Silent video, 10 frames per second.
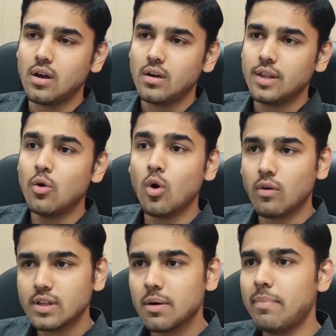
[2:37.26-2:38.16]
Now
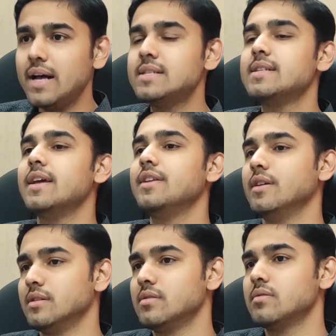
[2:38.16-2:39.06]
over the past 10
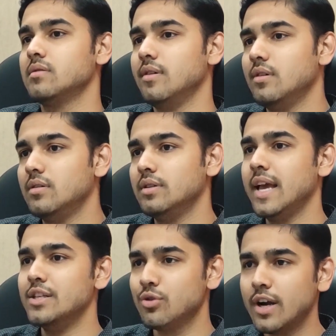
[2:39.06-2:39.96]
years, the
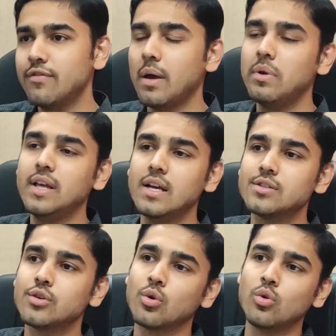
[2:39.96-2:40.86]
EduGATE family has
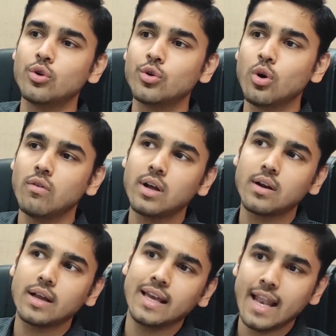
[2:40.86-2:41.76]
grown to over
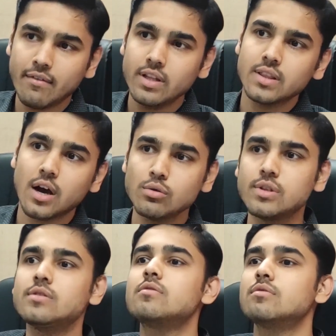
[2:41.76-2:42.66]

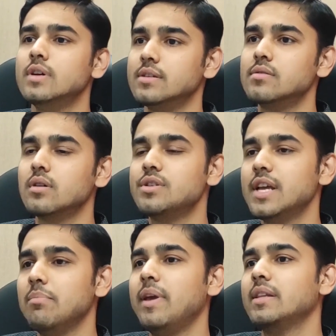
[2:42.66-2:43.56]
11,000 students
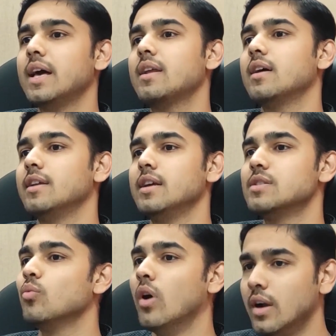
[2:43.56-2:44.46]
shaping their careers
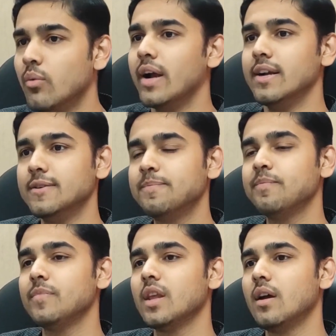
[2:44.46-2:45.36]
worldwide.
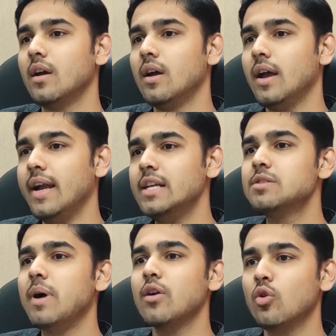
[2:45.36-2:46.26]
It is
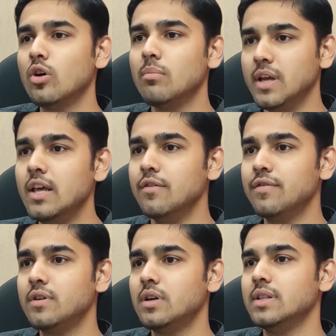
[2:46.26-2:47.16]
my core
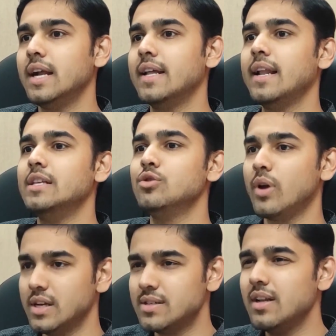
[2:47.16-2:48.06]
belief that an
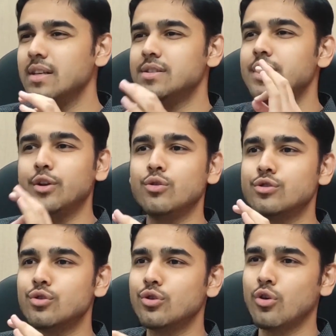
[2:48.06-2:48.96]
educational institute
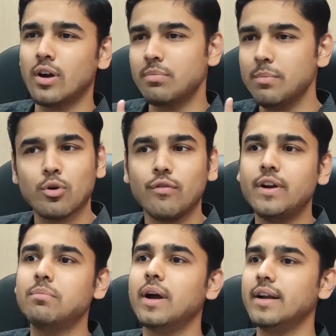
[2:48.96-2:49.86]
should not be
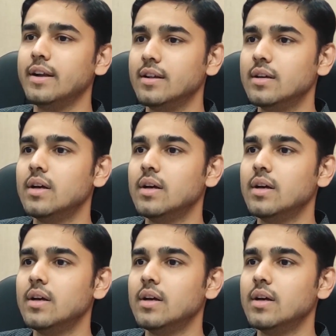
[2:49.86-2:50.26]
profit minded.